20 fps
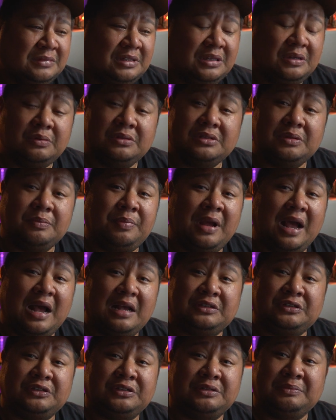He was a
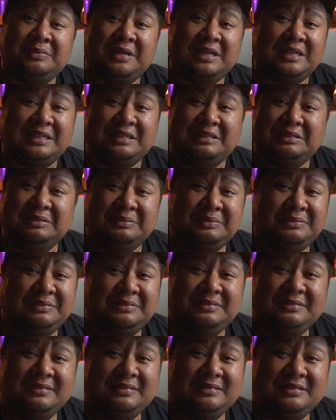pastor to many.
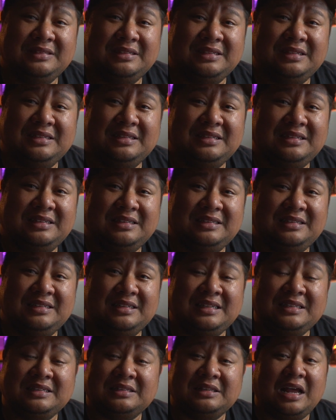
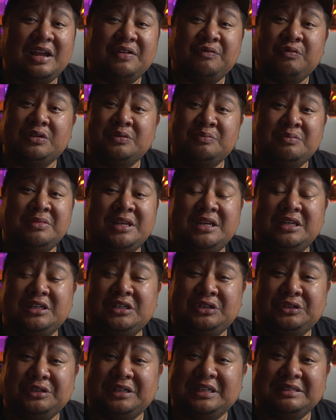His life was
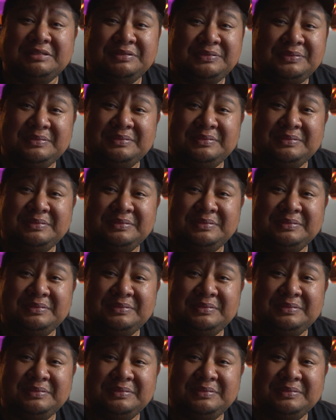ministry.